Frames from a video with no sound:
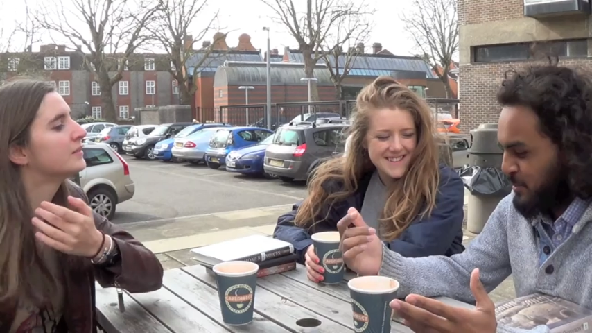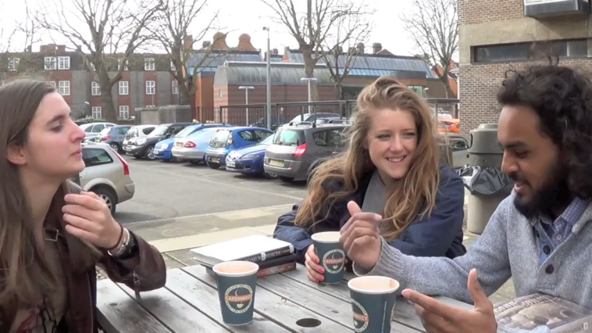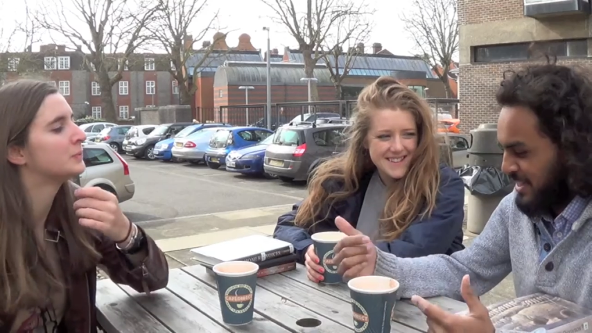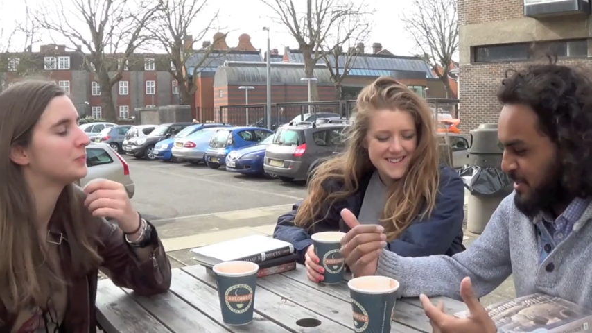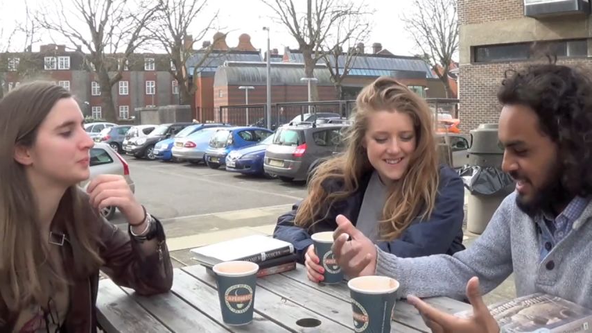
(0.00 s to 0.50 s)

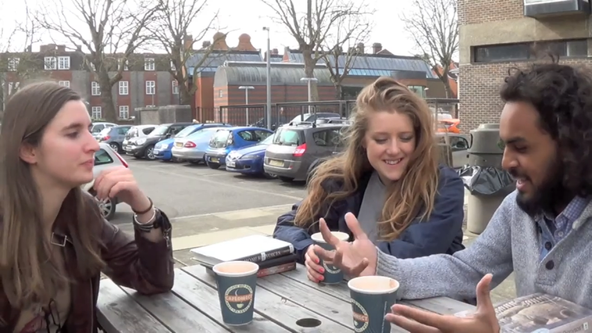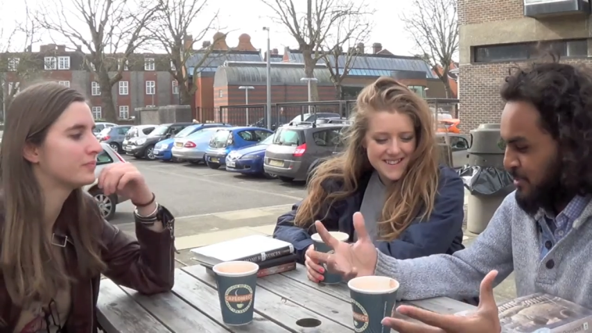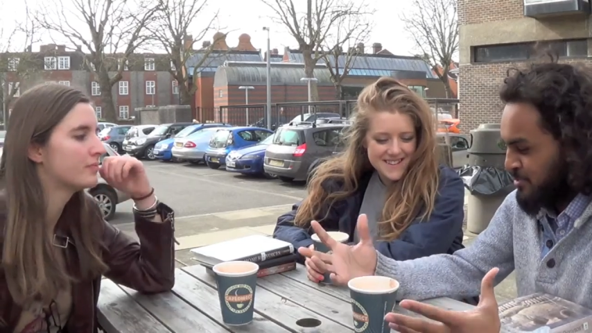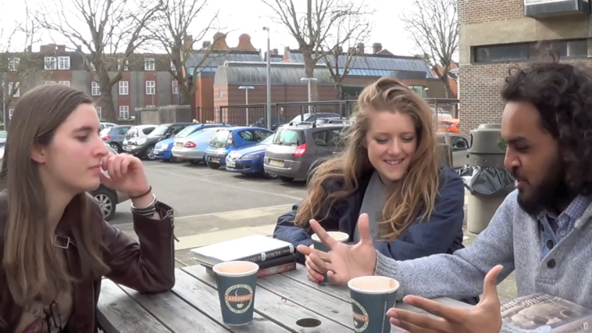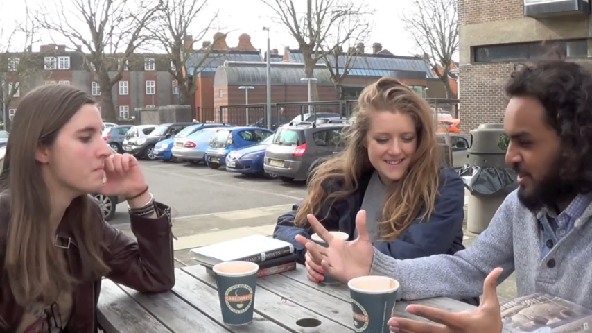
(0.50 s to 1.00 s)
Speaker 1: with with
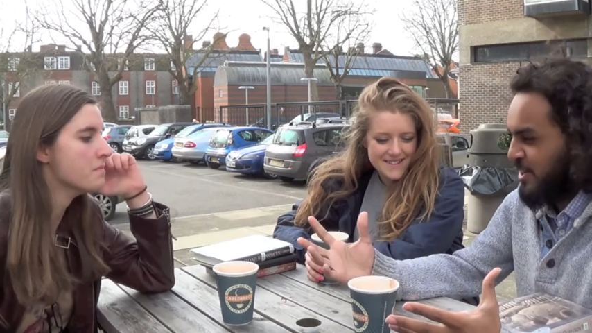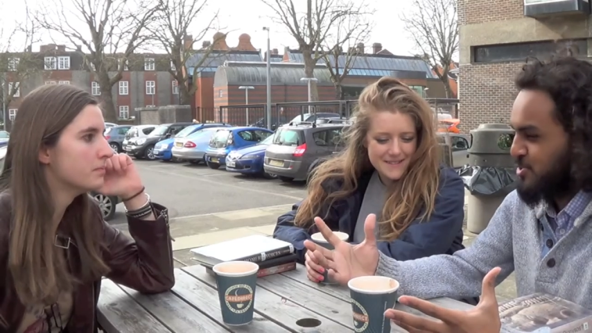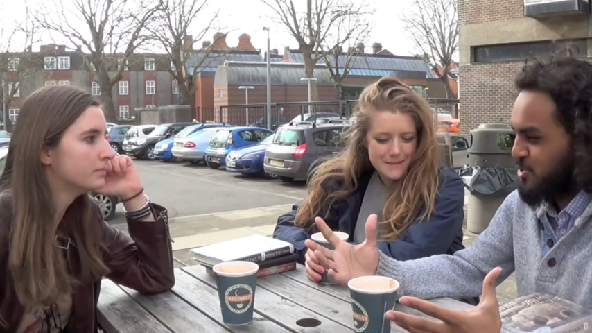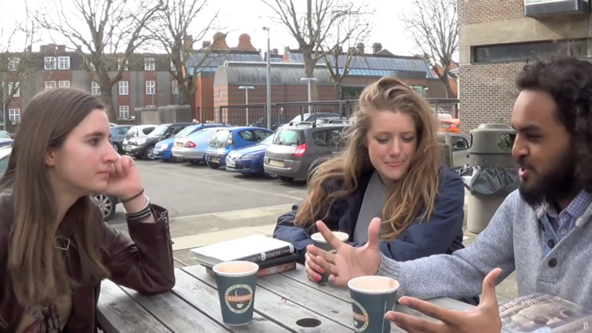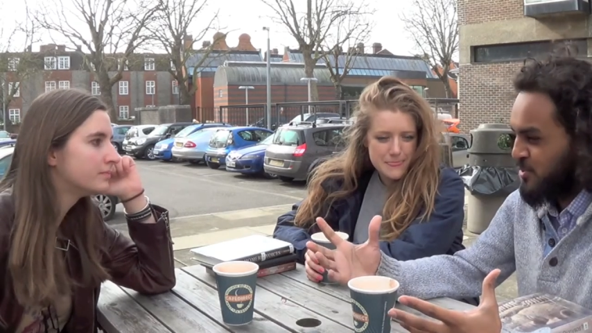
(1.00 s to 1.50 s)
the, with Roman
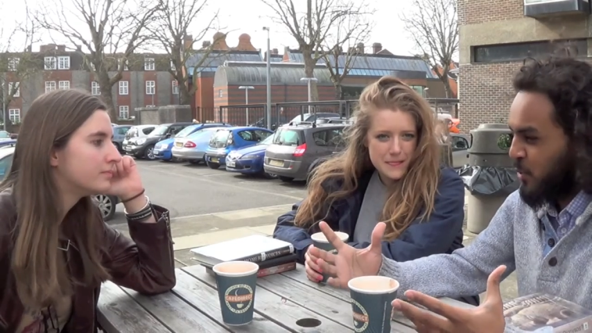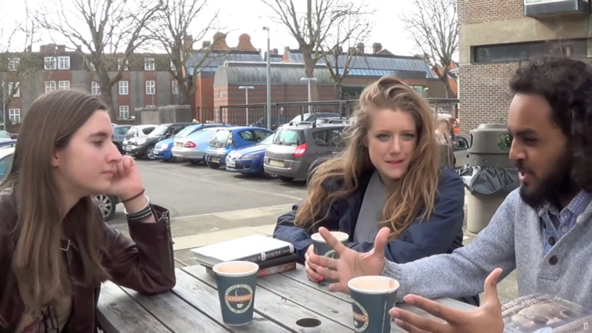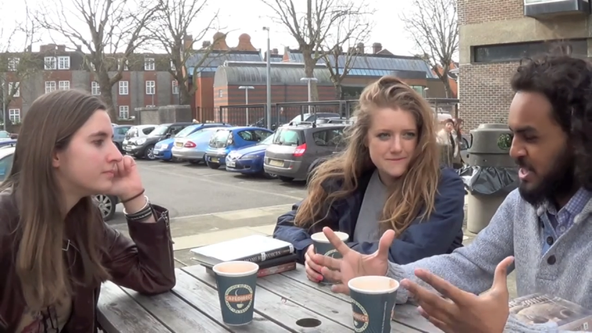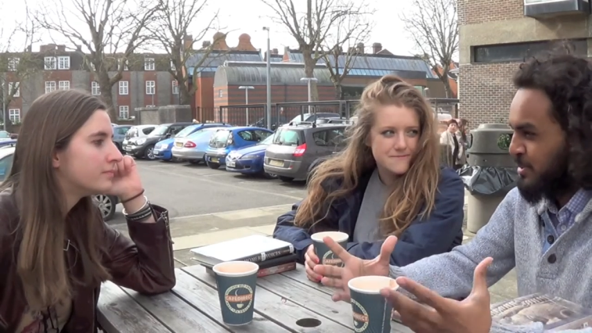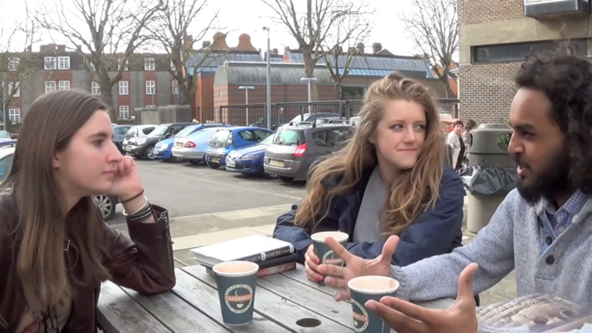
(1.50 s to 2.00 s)
culture, you're
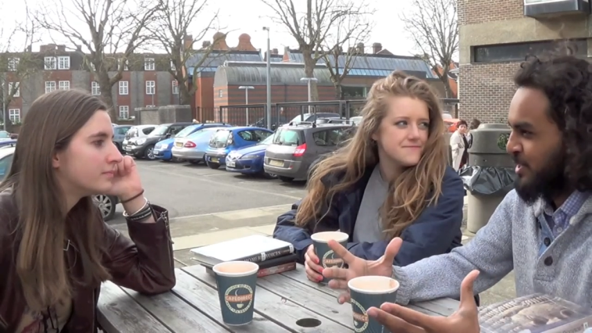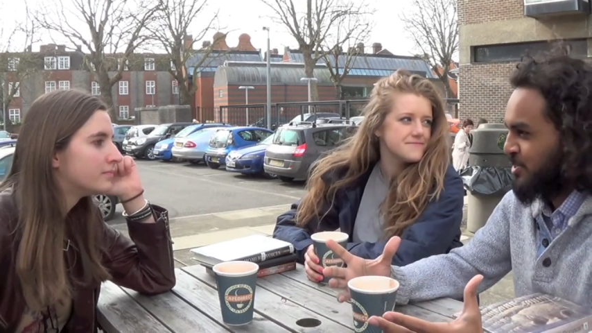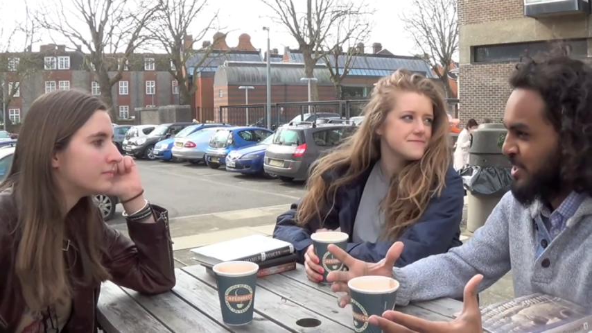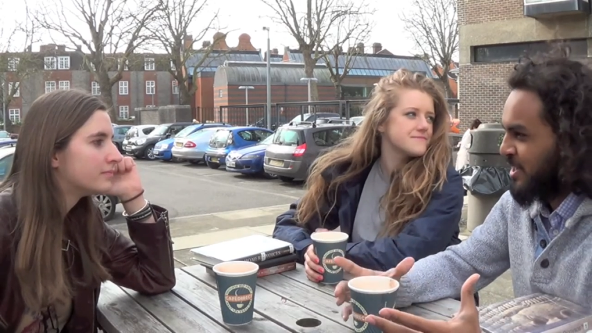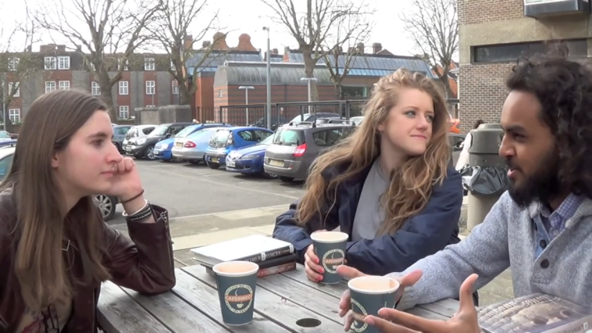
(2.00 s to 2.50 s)
always going to be
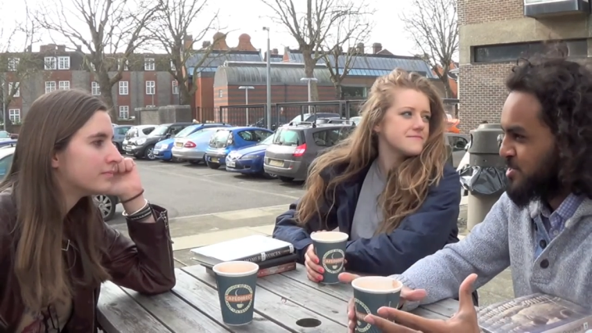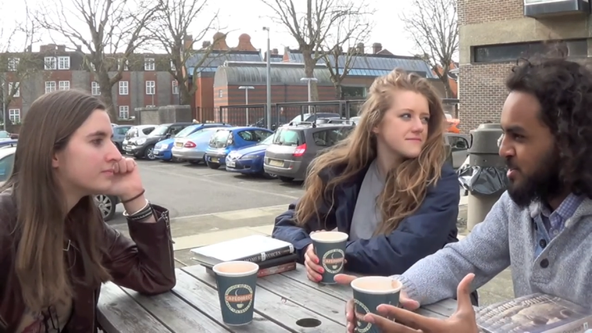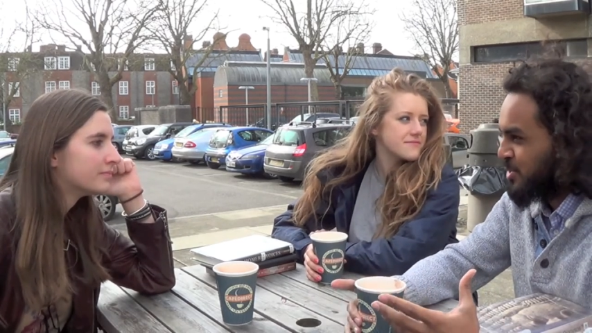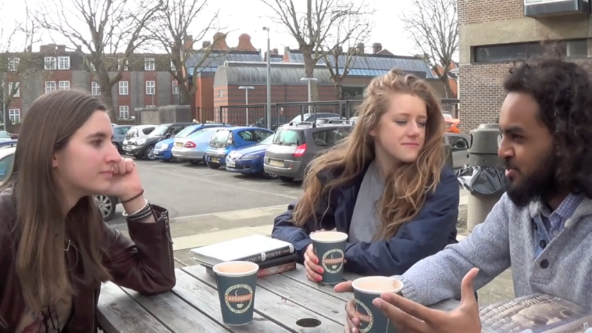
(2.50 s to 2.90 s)
looking at Greek culture.